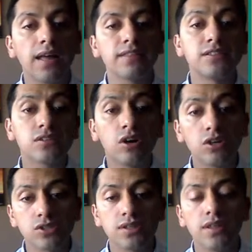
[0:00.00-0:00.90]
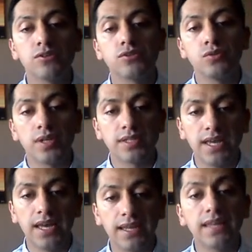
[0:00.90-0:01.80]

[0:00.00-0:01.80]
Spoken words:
a discussion that your students had,